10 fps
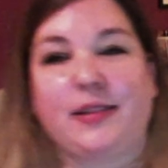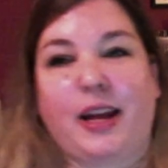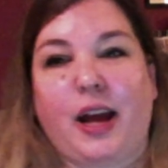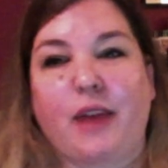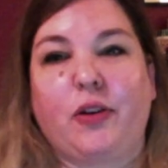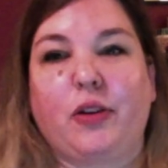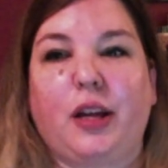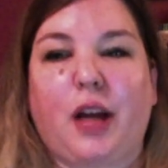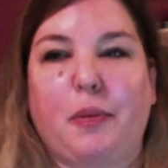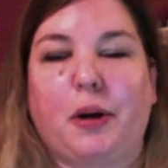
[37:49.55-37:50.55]
And I've only
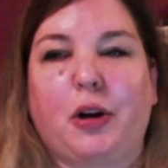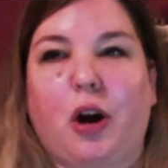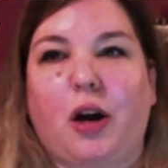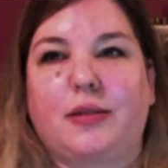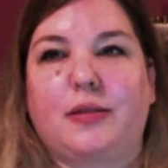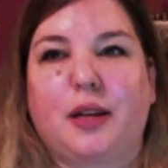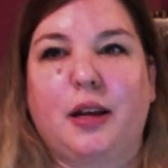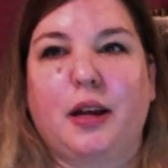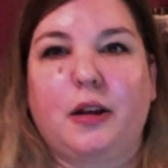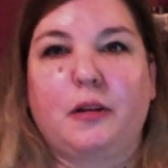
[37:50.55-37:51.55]
come across,
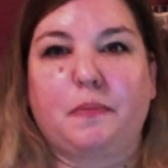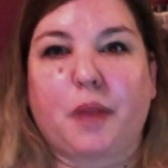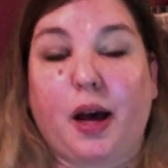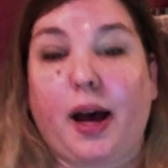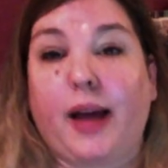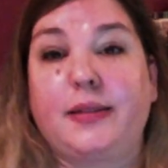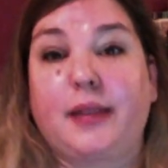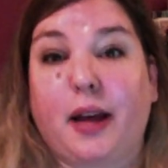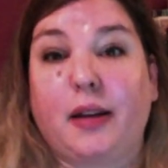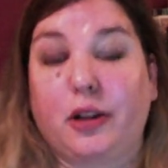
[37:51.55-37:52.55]
I'd
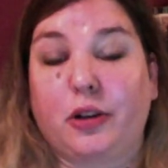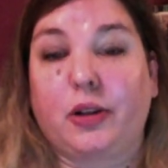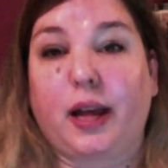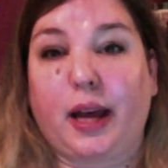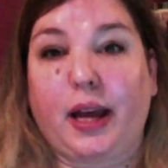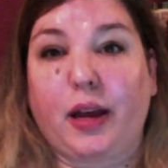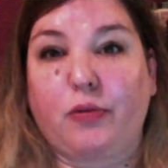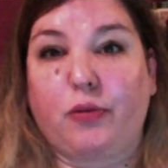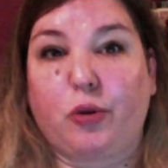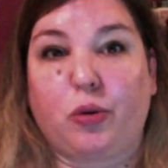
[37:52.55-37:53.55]
say literally a
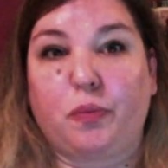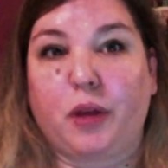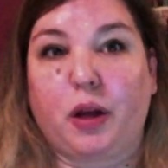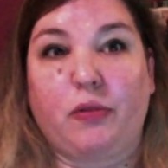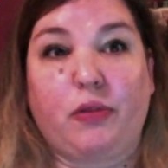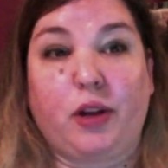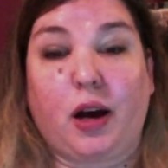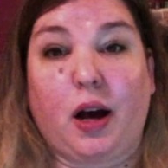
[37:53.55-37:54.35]
handful of the